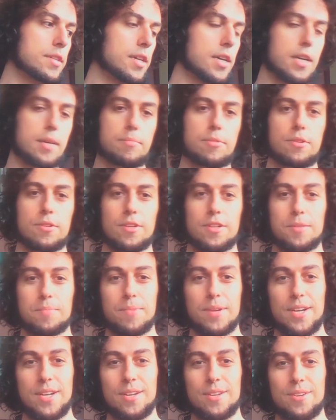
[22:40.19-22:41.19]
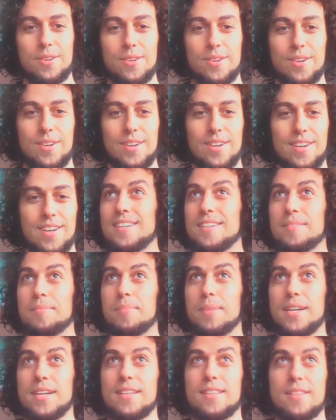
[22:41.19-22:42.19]
time unit by
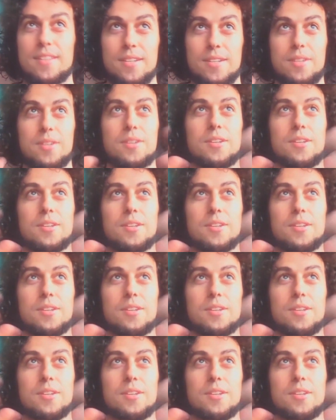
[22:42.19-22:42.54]
the